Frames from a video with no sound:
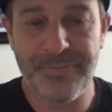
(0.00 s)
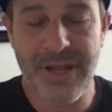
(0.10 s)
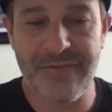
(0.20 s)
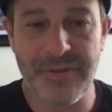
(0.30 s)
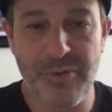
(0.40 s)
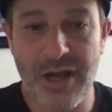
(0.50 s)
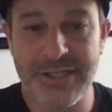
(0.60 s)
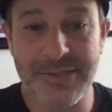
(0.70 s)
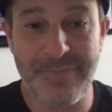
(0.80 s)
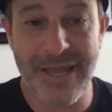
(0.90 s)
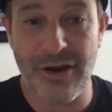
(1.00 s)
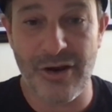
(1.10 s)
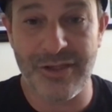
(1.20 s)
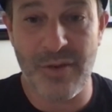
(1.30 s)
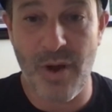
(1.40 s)
If the project's bigger
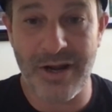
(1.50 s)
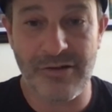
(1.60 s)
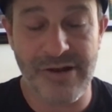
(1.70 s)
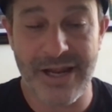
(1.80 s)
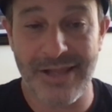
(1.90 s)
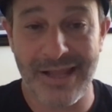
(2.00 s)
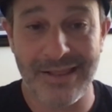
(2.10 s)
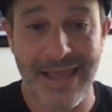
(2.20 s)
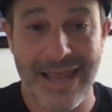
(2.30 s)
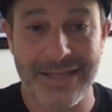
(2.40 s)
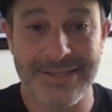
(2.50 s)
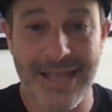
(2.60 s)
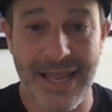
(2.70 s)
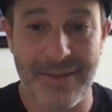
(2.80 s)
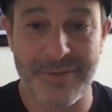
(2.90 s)
and they want to create like
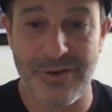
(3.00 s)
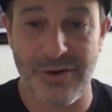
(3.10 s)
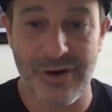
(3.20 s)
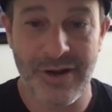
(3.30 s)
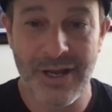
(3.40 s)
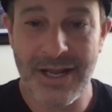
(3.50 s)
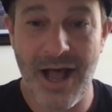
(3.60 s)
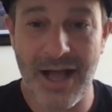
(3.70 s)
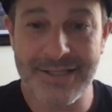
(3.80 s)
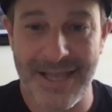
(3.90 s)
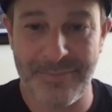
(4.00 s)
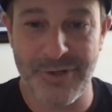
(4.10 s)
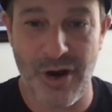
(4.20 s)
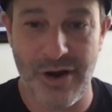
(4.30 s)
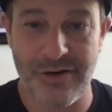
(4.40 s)
landscapes or concept
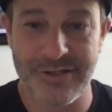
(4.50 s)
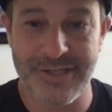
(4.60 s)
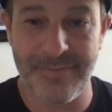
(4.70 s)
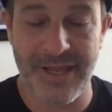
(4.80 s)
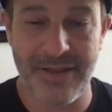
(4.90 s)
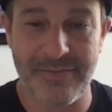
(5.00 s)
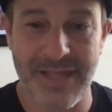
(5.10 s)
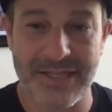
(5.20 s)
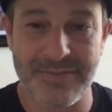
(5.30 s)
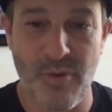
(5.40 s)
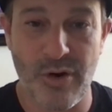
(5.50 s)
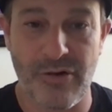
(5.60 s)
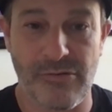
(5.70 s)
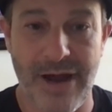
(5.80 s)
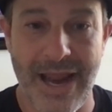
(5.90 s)
art or something that's more
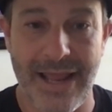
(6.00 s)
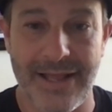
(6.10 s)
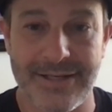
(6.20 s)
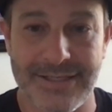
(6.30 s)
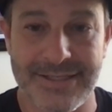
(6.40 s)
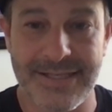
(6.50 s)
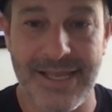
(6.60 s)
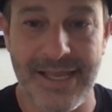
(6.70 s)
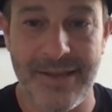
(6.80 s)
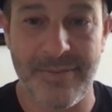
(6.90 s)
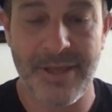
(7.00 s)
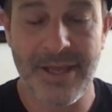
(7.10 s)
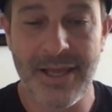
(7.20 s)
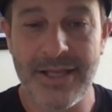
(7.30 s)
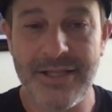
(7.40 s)
grand in scheme,
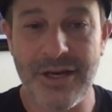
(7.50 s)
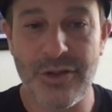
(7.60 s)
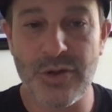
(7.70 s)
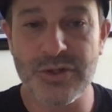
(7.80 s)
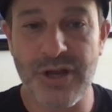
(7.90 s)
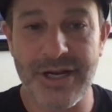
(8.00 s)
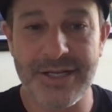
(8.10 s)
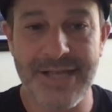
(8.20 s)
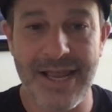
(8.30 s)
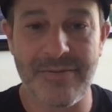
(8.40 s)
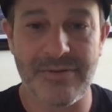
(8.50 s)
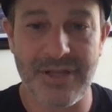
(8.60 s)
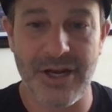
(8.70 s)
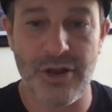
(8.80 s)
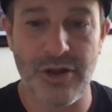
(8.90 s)
those are going to take,
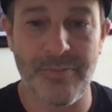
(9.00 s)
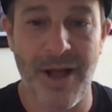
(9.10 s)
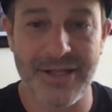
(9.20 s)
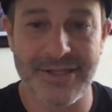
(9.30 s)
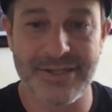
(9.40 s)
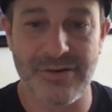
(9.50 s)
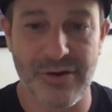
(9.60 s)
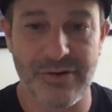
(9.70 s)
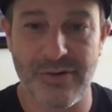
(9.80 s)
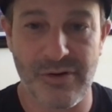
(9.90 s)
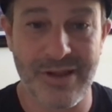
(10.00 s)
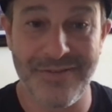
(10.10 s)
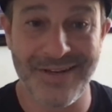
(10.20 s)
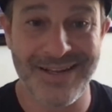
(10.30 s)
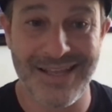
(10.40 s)
your months or
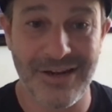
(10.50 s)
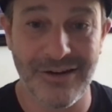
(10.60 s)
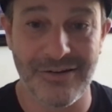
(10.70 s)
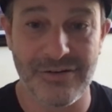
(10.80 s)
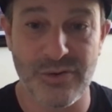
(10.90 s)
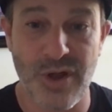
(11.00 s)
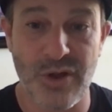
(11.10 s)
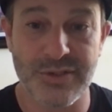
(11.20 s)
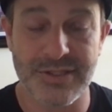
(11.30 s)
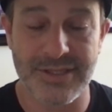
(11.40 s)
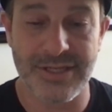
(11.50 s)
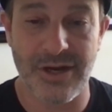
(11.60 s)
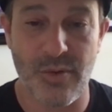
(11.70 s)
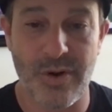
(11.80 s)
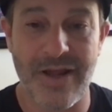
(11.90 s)
even a year, who knows,
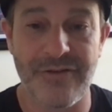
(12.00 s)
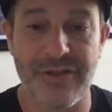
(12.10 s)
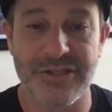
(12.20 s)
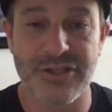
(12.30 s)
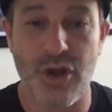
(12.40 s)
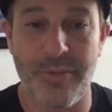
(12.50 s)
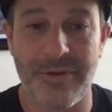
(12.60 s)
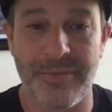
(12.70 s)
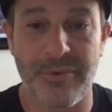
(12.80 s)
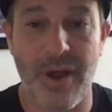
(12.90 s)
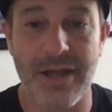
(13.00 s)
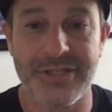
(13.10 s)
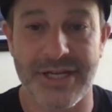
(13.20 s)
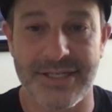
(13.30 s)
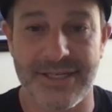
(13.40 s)
whatever the scope of the
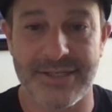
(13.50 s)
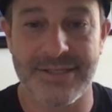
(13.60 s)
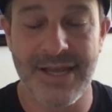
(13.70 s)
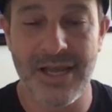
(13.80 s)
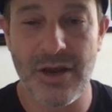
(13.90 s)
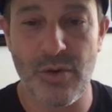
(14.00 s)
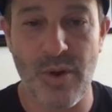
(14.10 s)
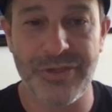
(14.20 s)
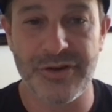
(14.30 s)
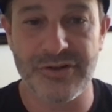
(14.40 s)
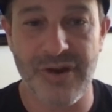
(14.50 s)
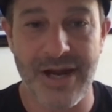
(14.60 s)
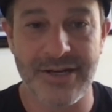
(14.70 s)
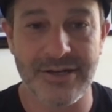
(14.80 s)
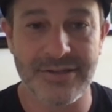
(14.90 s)
project is or what they're
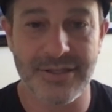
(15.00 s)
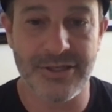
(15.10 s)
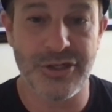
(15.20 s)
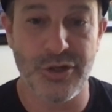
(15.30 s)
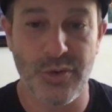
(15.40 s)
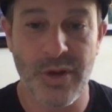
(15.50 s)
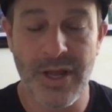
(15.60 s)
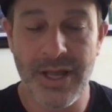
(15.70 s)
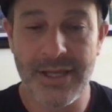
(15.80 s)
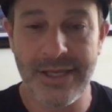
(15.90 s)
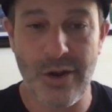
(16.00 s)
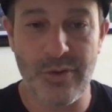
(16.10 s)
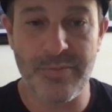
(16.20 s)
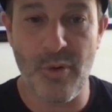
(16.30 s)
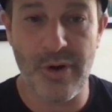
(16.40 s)
trying to do.
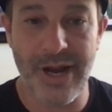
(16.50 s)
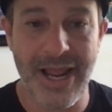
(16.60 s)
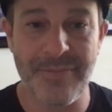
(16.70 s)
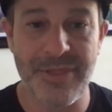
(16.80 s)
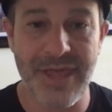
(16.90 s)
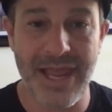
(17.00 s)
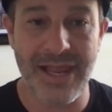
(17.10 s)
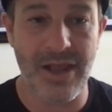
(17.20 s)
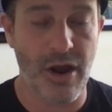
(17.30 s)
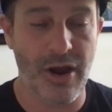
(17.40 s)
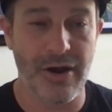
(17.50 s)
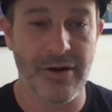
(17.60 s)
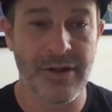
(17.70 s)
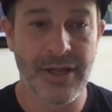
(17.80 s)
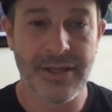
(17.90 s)
With Bored Ape, they
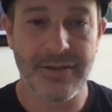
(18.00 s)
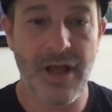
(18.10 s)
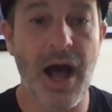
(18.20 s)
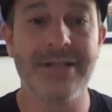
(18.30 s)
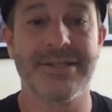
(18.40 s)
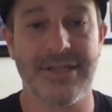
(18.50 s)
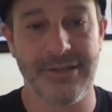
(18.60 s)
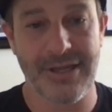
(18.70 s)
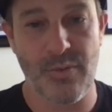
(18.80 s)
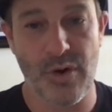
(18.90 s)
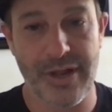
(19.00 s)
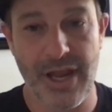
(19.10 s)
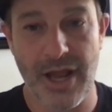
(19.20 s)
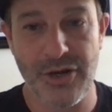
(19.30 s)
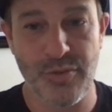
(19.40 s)
are constantly
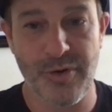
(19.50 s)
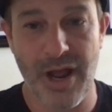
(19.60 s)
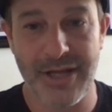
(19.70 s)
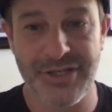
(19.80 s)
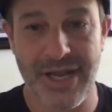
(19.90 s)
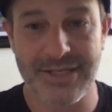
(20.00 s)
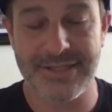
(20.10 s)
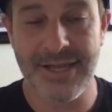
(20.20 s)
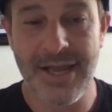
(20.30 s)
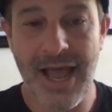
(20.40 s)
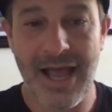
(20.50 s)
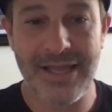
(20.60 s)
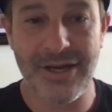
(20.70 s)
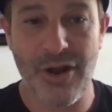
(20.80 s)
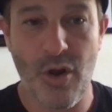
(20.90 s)
working on new projects,
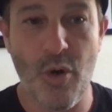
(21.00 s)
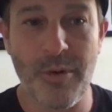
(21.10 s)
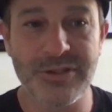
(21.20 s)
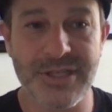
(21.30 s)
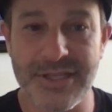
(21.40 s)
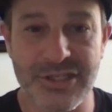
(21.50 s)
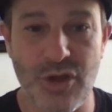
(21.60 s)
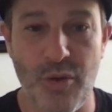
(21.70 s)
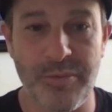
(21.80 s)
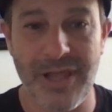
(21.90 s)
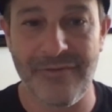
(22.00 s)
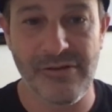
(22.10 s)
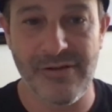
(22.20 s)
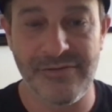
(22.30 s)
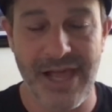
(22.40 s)
almost to the scope
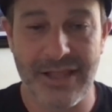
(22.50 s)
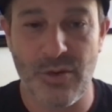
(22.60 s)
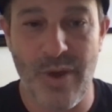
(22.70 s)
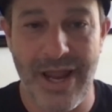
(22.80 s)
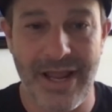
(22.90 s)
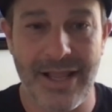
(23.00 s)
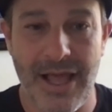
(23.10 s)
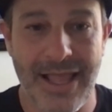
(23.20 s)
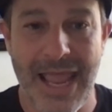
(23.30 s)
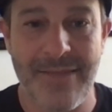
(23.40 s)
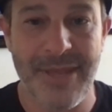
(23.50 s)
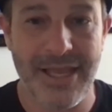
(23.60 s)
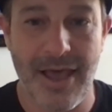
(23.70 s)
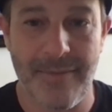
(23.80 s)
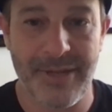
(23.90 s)
level of like the way a gaming
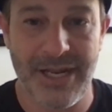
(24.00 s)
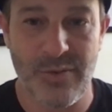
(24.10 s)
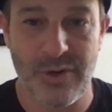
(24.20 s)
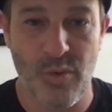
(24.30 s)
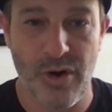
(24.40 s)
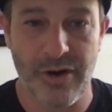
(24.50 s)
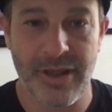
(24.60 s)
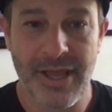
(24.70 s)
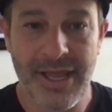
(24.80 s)
company would work.